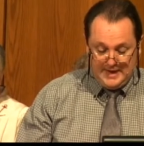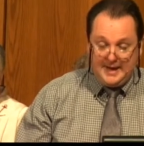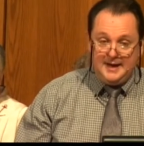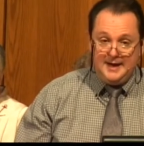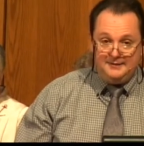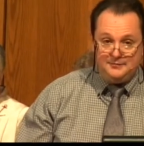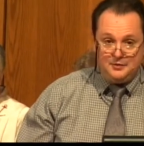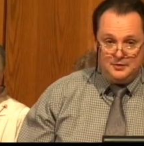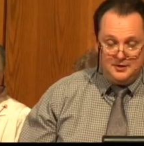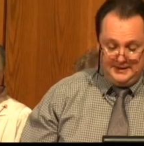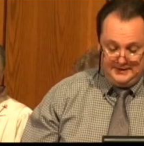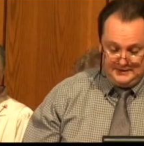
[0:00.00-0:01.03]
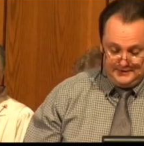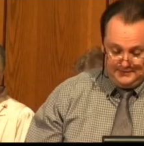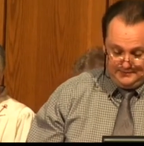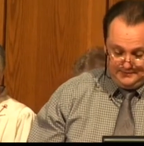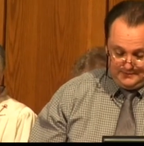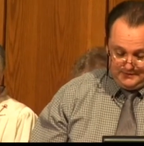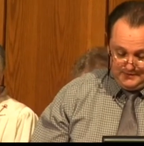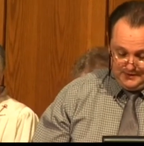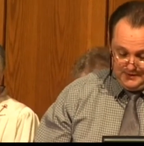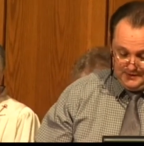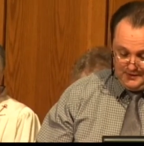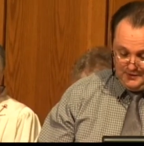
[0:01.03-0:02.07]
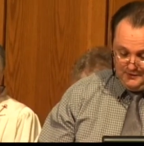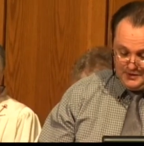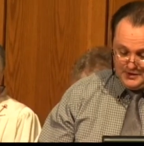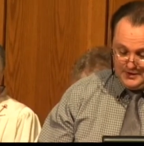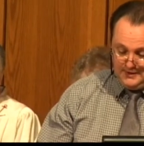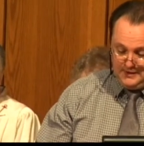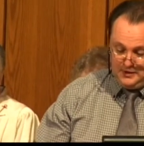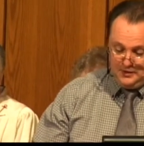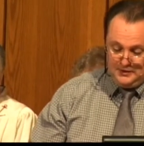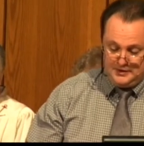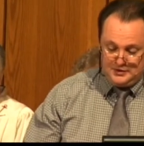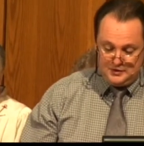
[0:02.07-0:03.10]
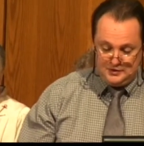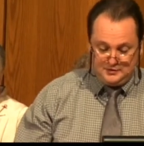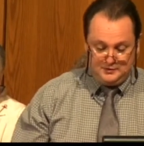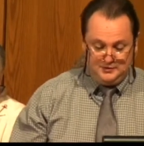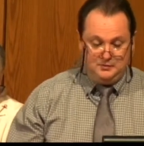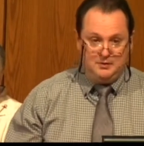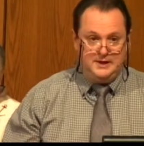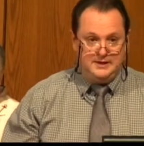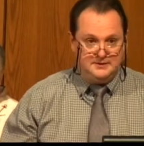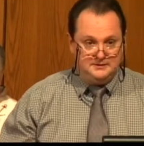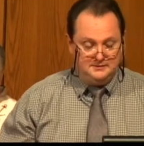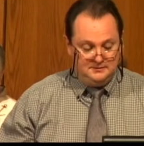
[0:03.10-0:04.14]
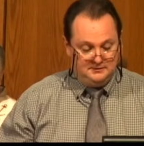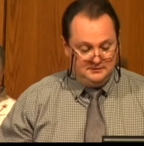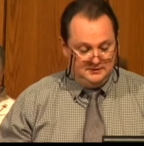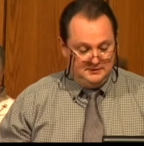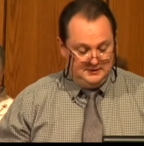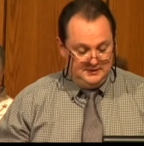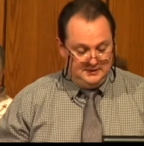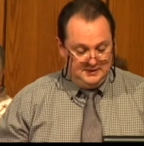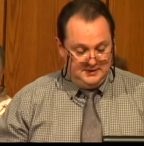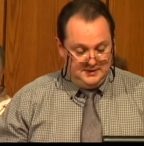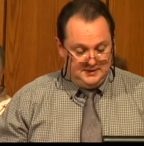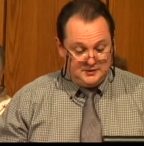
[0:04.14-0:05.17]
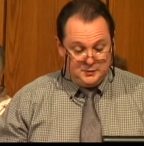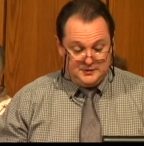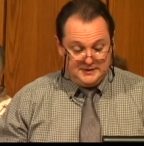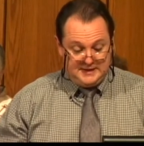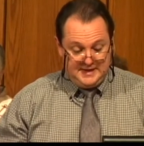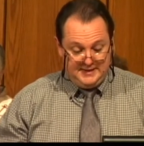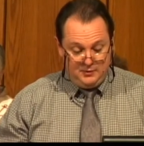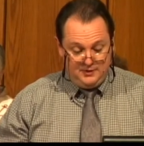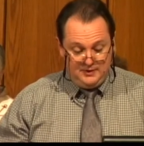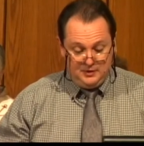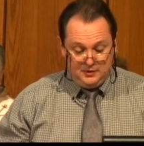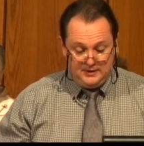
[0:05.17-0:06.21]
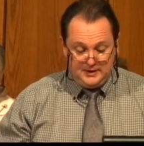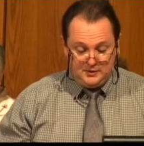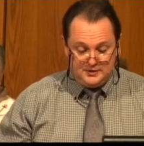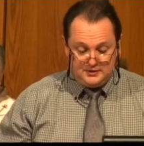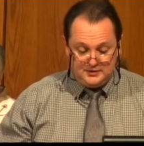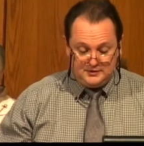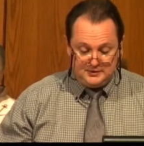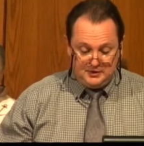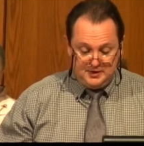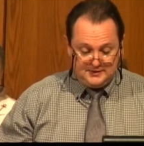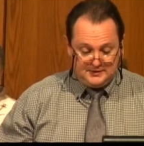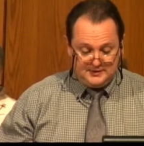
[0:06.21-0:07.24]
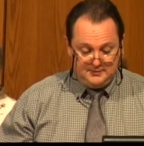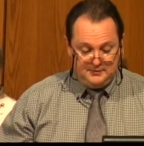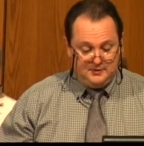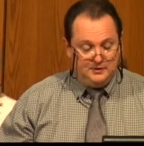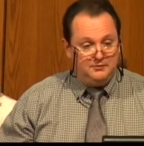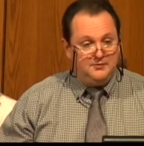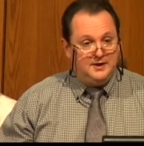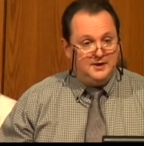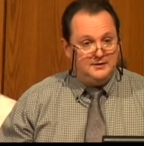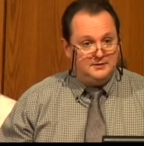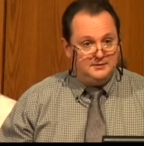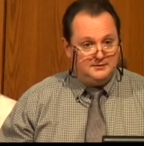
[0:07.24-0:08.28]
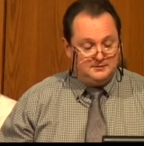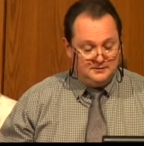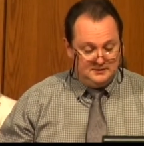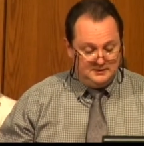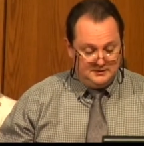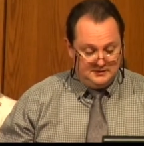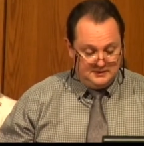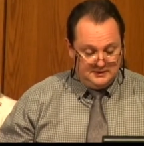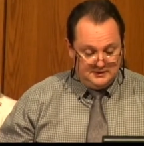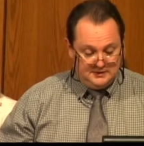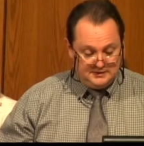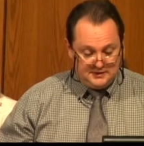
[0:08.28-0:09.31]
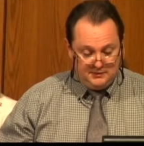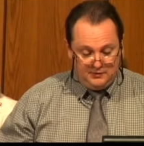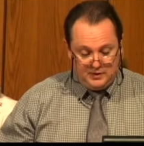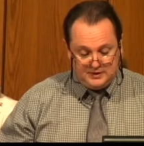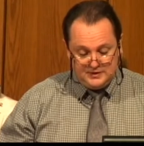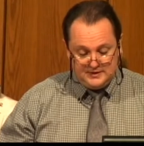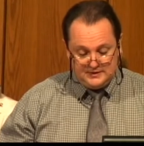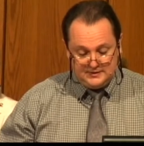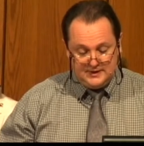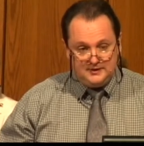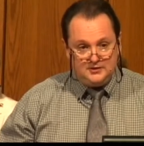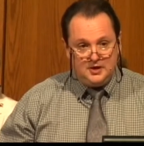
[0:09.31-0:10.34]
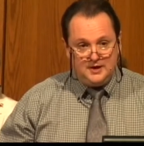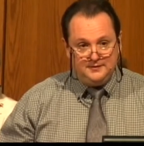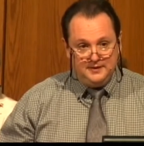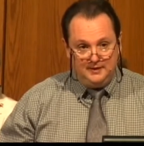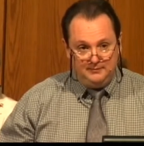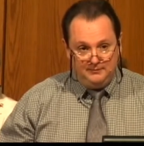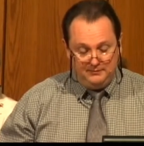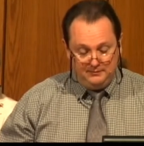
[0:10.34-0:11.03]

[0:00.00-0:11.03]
And after Christ, the division in the early church was great. This was a time when the early Christians lost some of their faith, some of what Jesus had taught them.